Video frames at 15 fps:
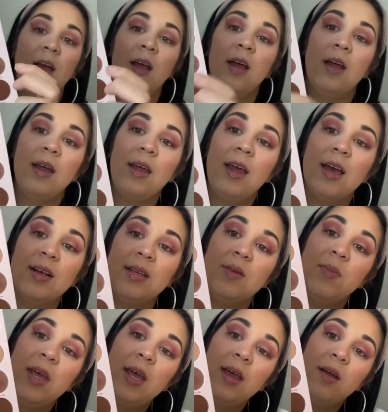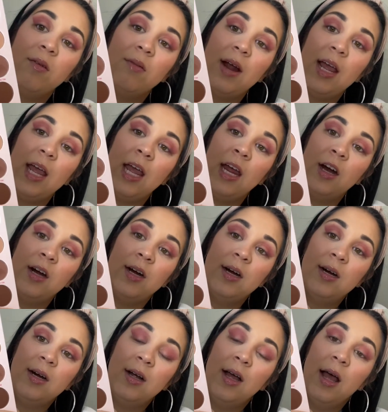Kiss Me right
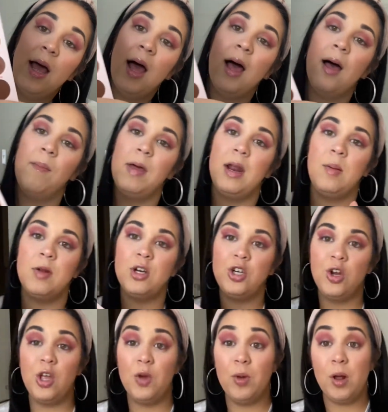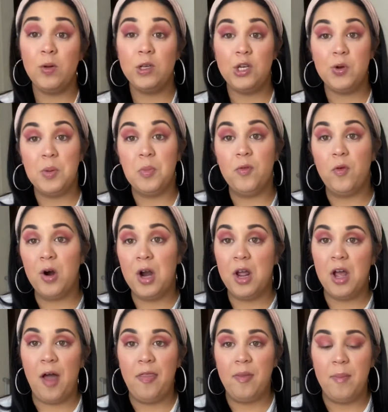here. And I'm going to show you what I was doing before I
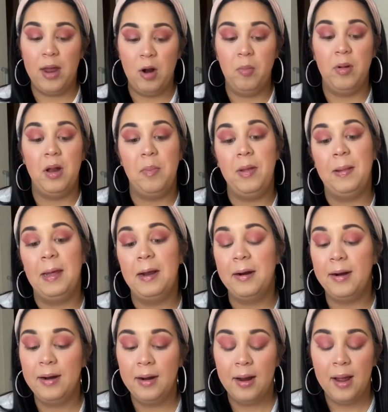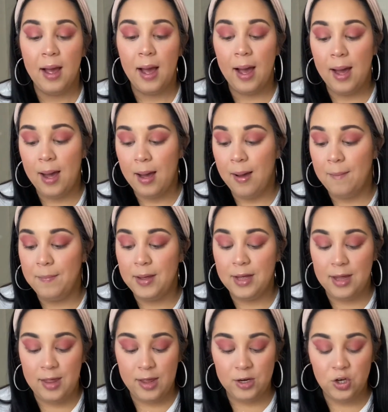got the metal manipulator.
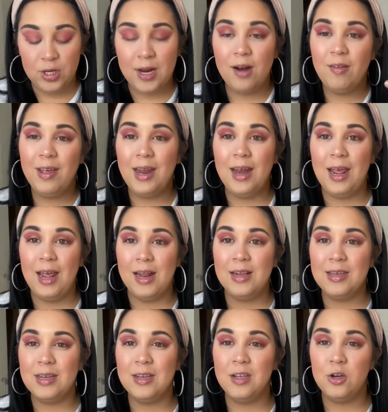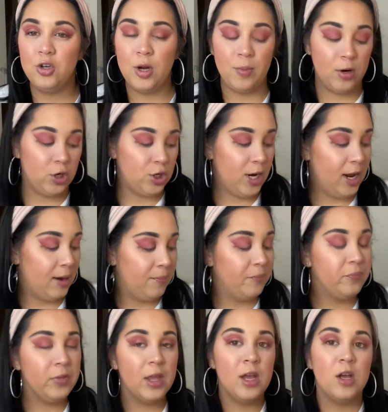And this just kind of like enhances the shimmer shade.
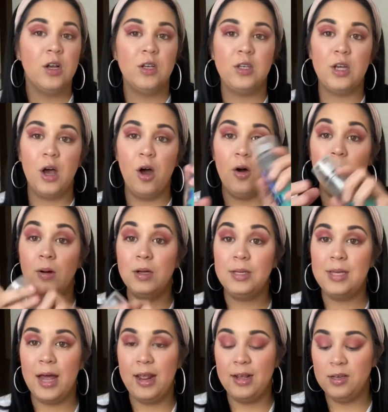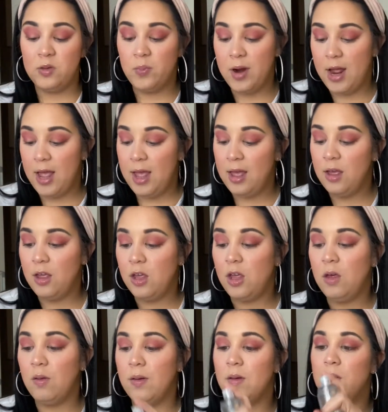So setting spray,
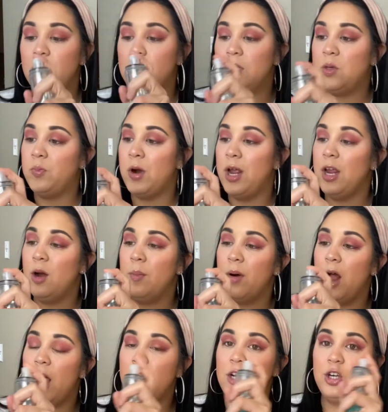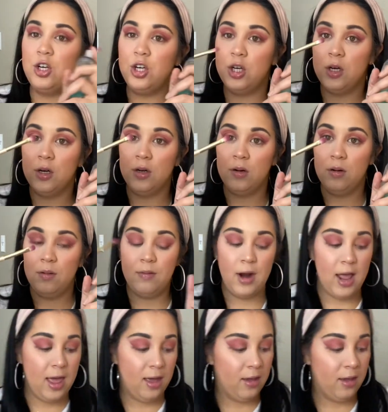you spray your brush, right?